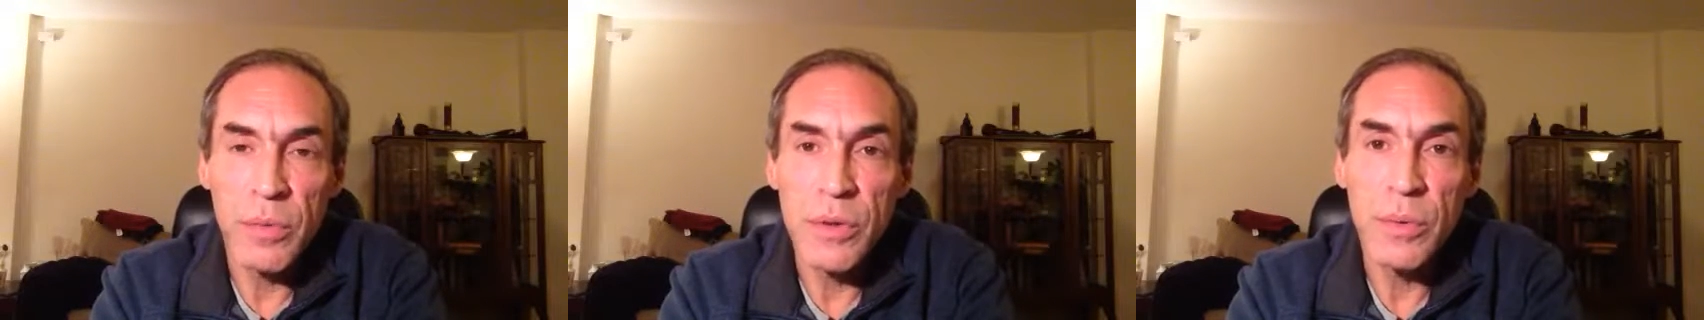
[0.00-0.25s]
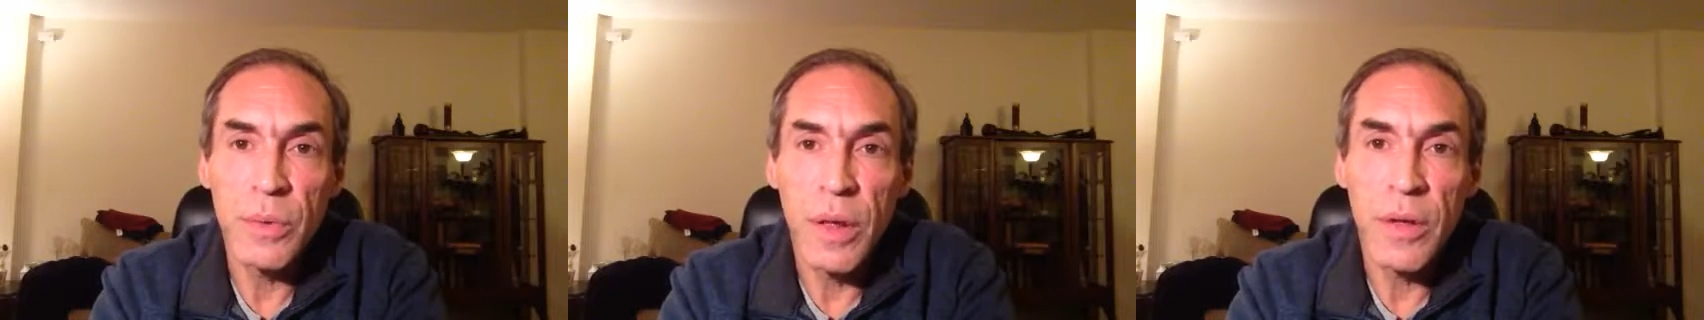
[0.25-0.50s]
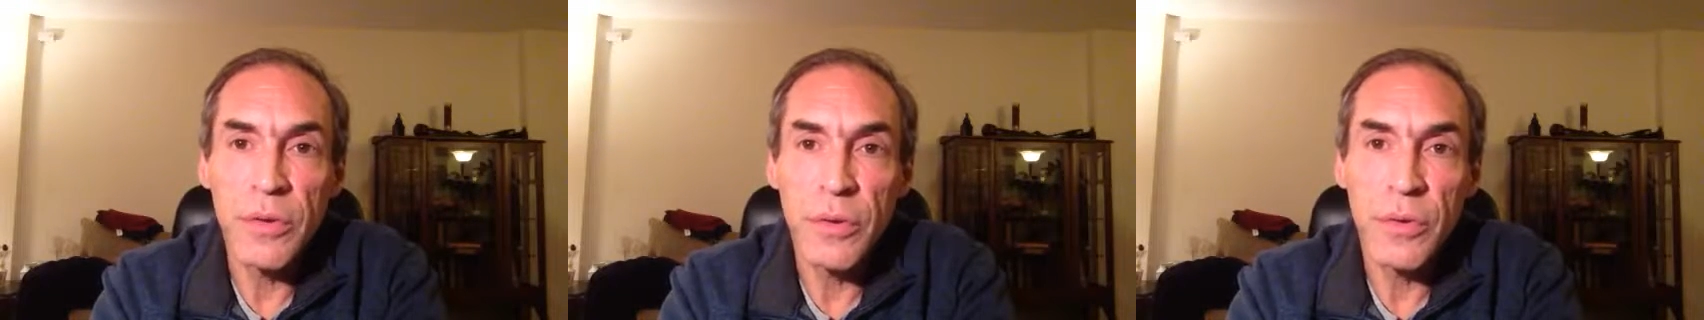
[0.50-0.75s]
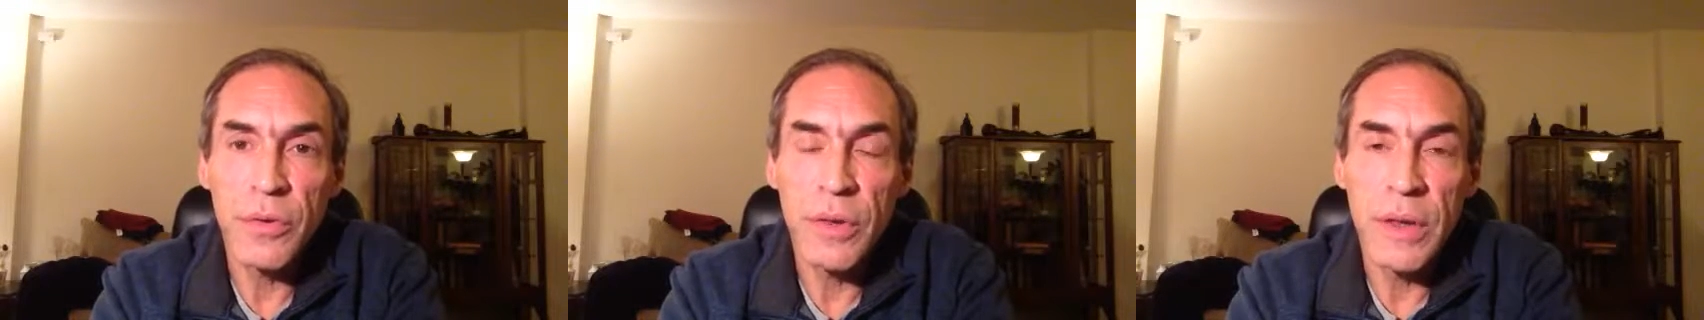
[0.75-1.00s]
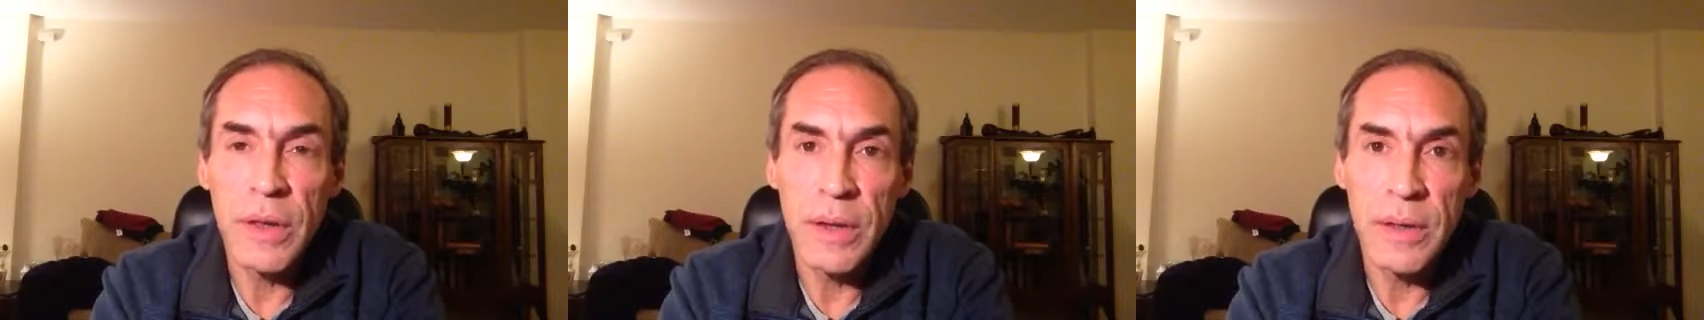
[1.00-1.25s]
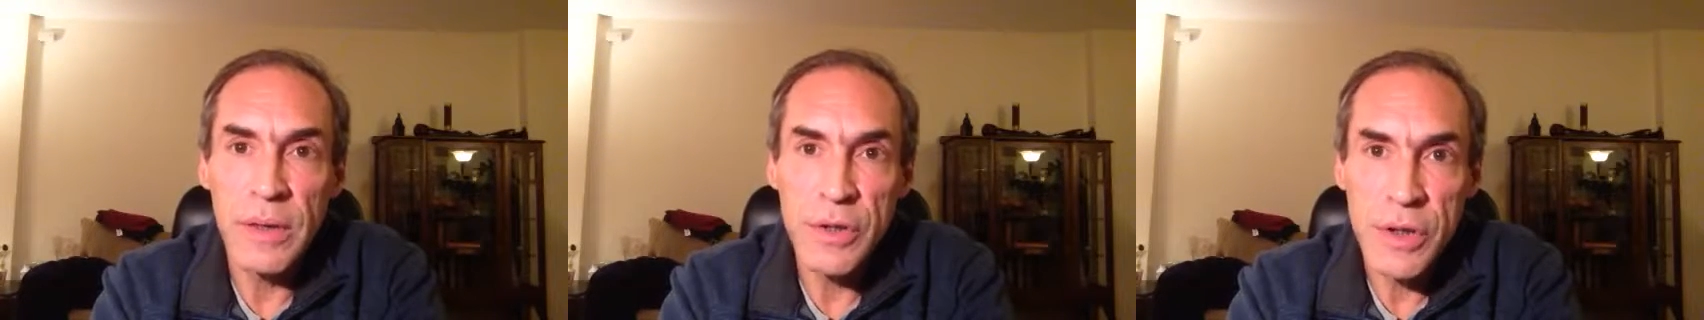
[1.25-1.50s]
which you will also see
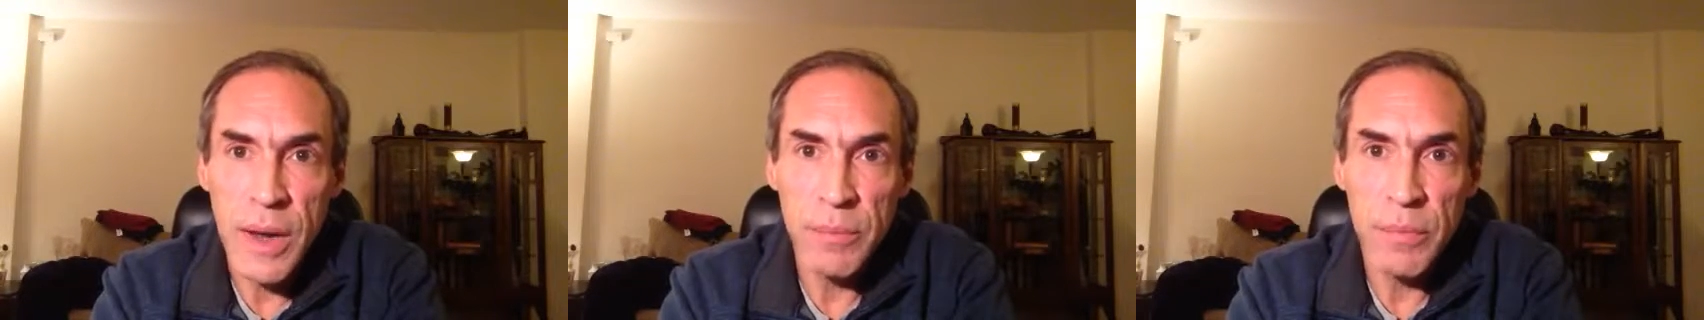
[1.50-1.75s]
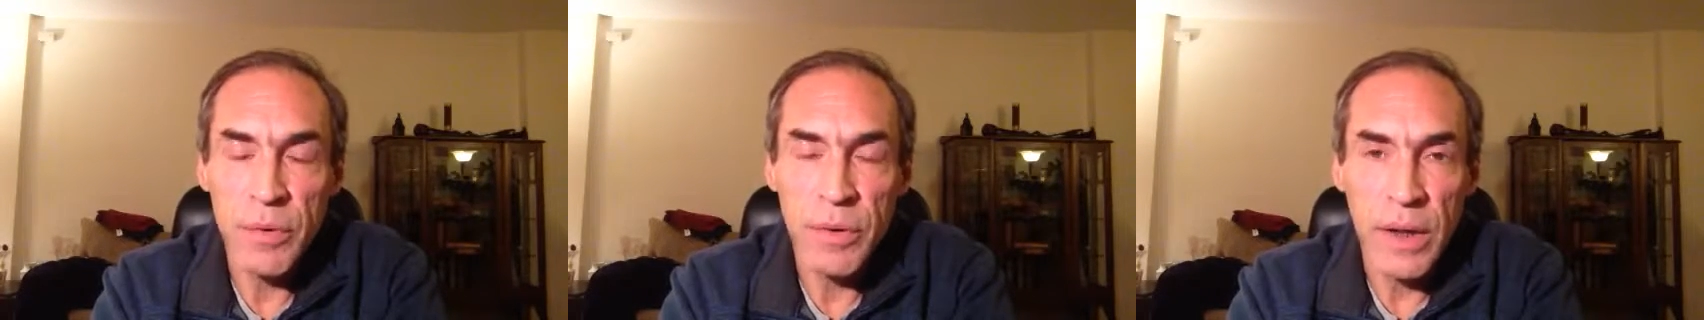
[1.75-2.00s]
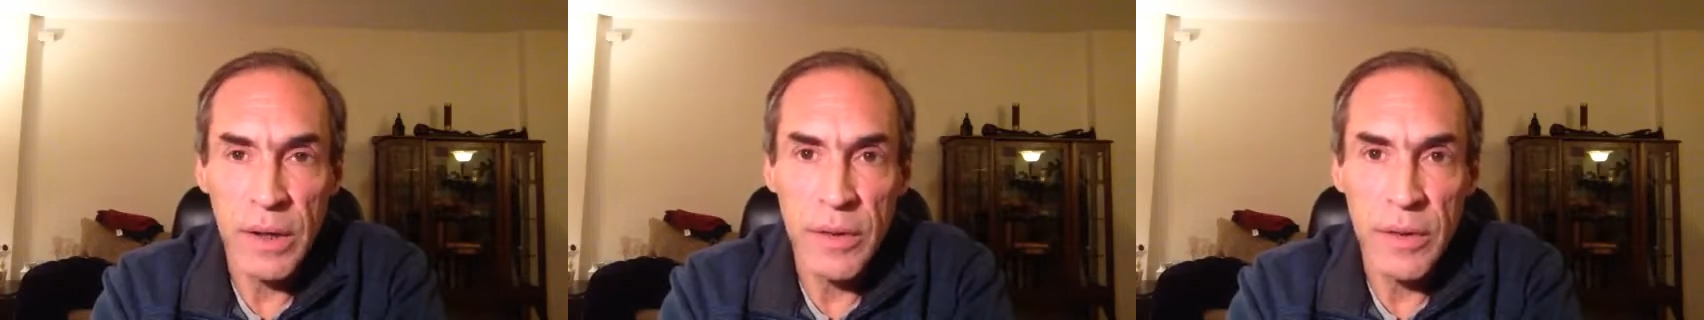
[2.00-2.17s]
in the chapter and